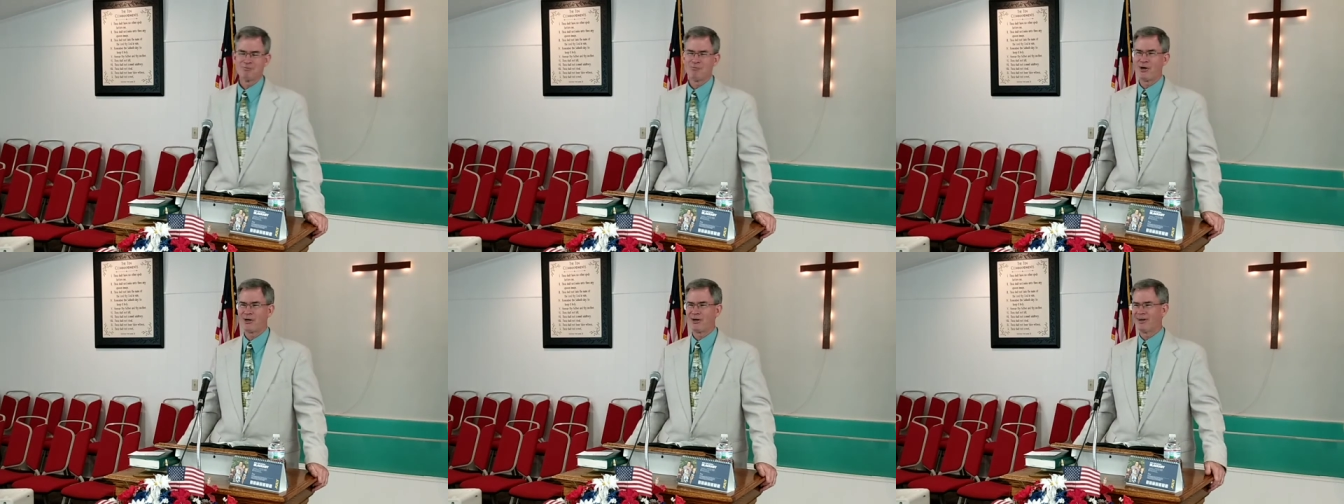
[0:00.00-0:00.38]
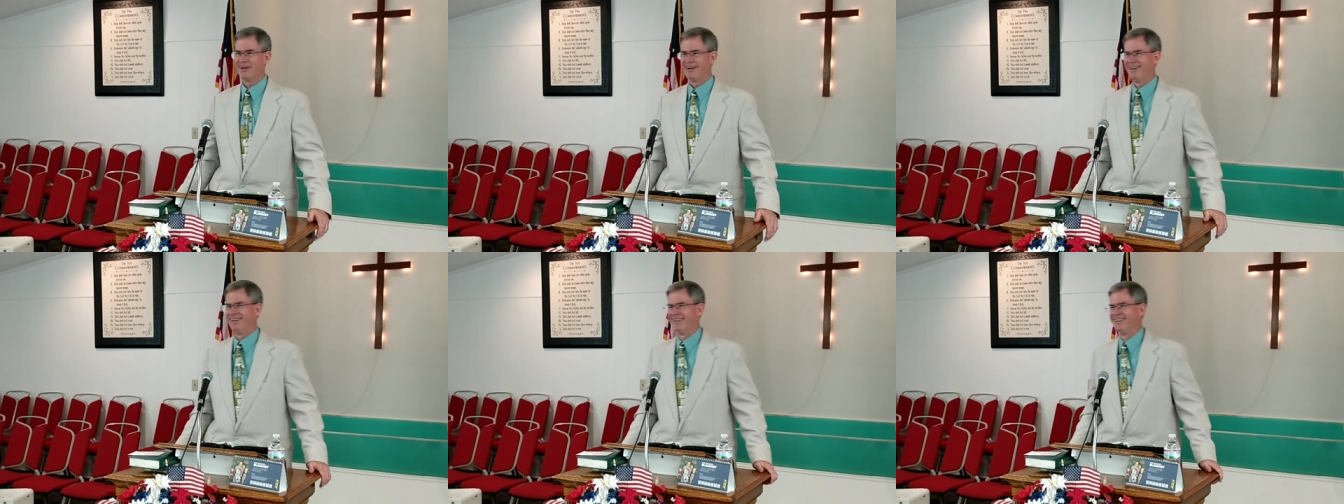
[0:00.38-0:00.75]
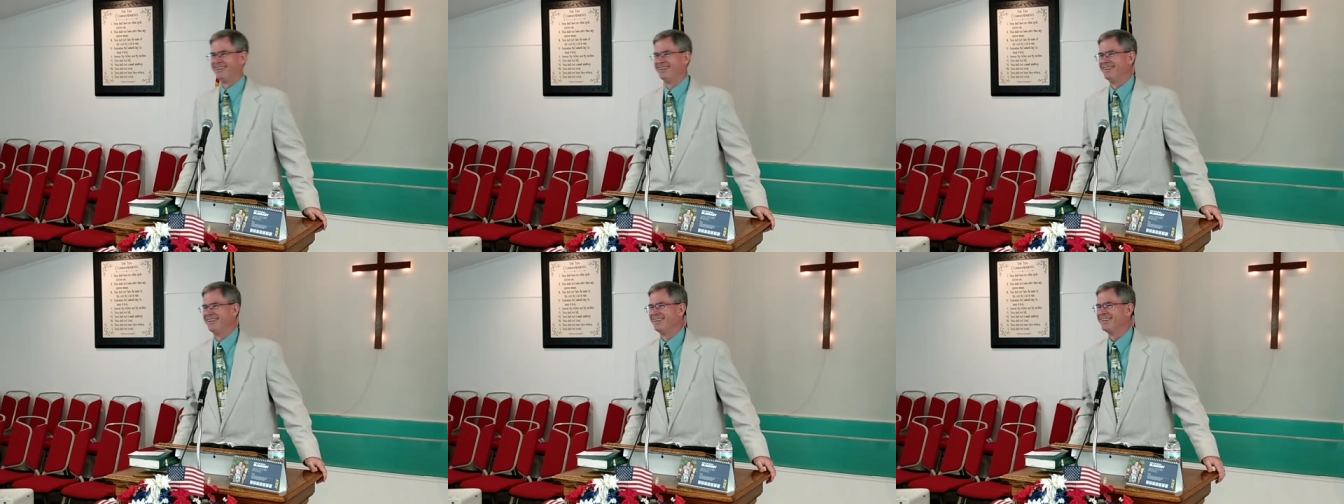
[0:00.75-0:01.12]
Burn.
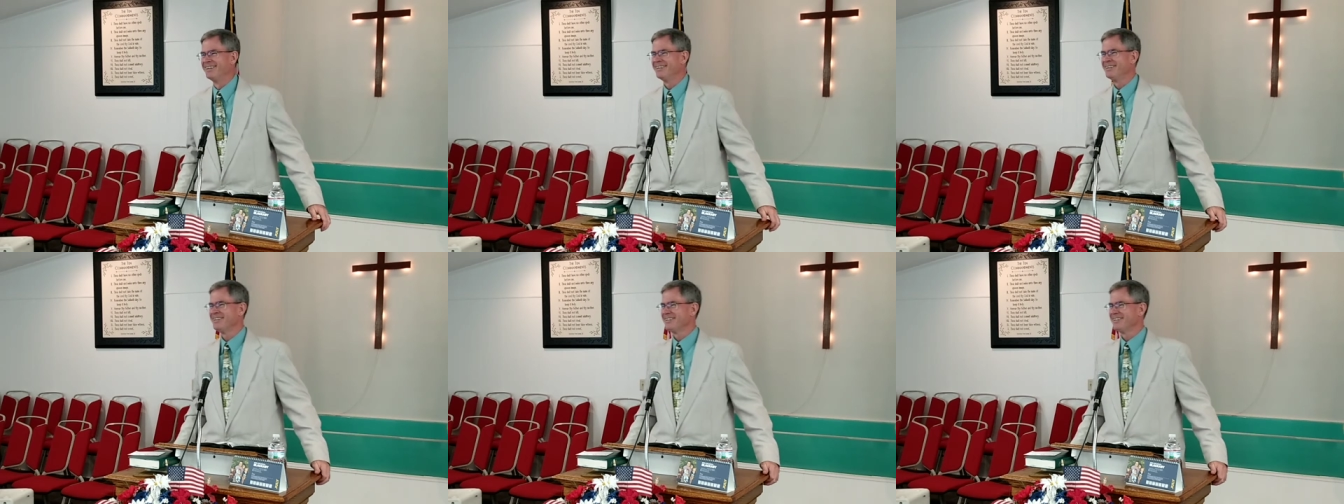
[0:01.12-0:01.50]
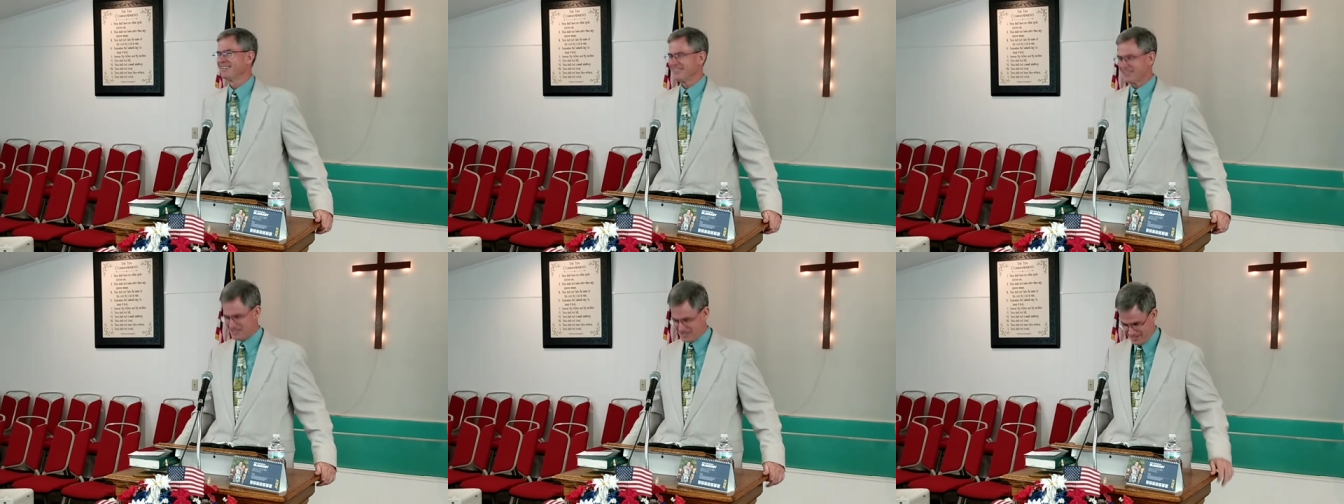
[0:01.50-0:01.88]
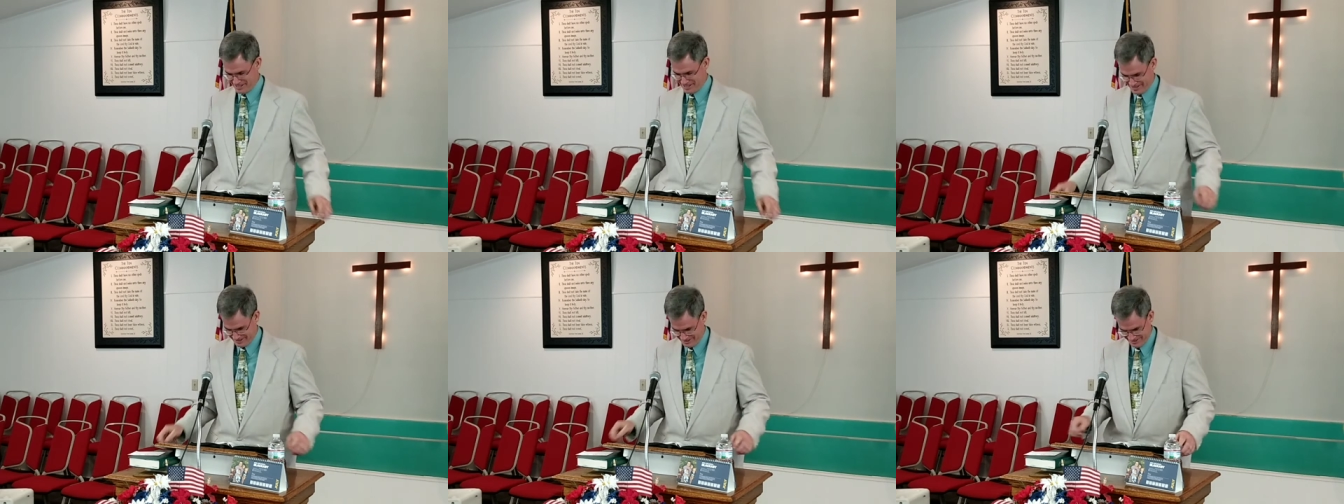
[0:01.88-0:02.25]

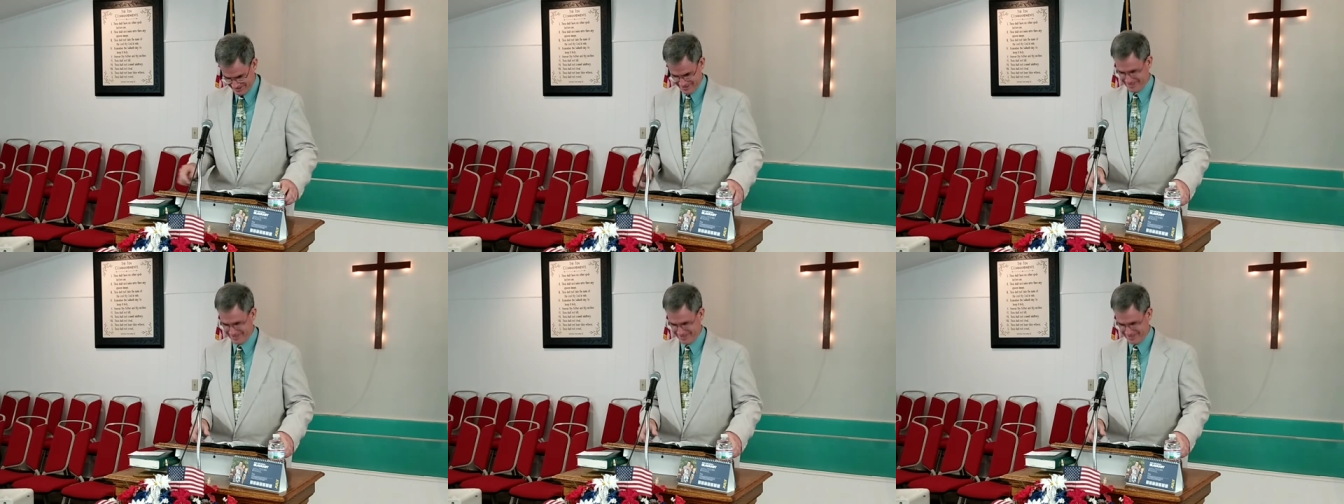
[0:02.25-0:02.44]
um,